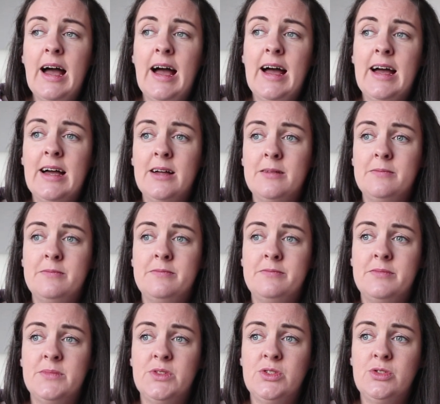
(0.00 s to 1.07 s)

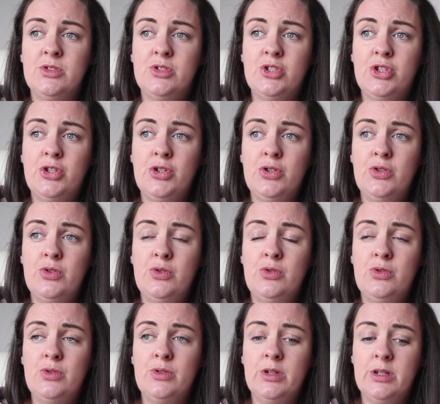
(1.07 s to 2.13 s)

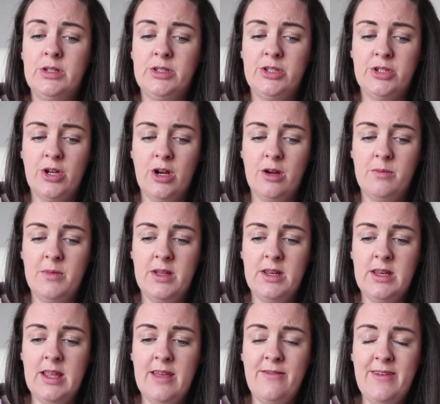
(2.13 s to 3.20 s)
to
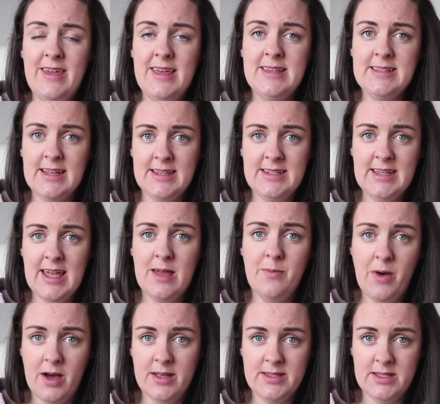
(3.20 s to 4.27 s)
determine if he is anti-K
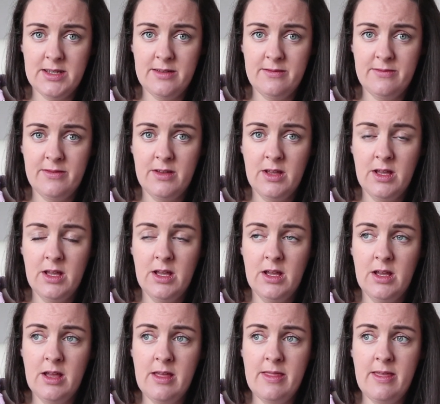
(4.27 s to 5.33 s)
positive,
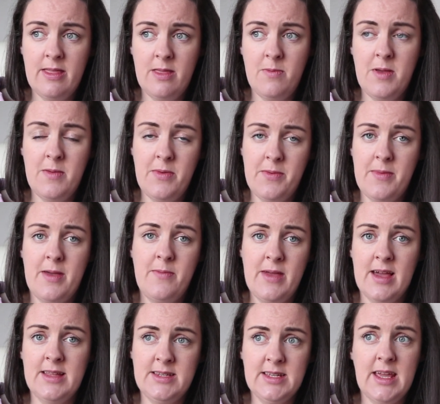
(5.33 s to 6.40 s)
then the baby may be
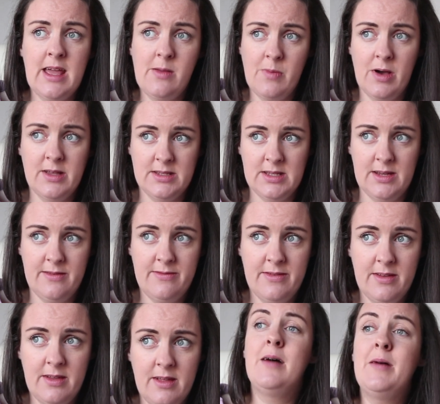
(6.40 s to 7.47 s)
anti-K positive.
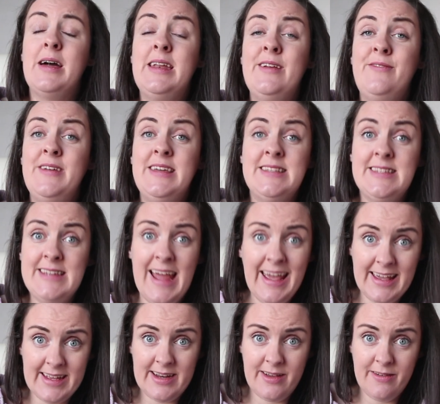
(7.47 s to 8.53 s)
And if he is
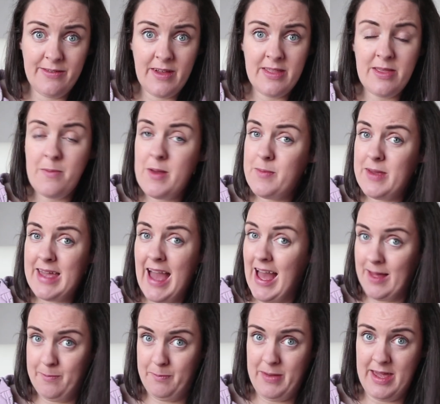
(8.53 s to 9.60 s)
negative, the baby
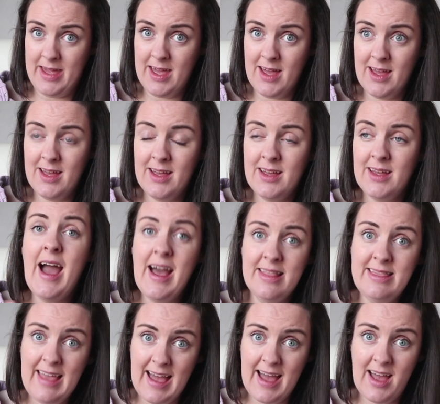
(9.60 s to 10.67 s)
can't be.
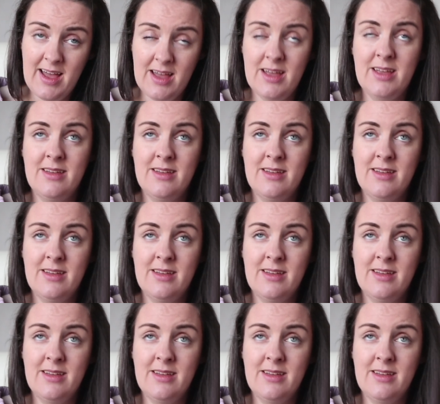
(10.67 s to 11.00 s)
Had that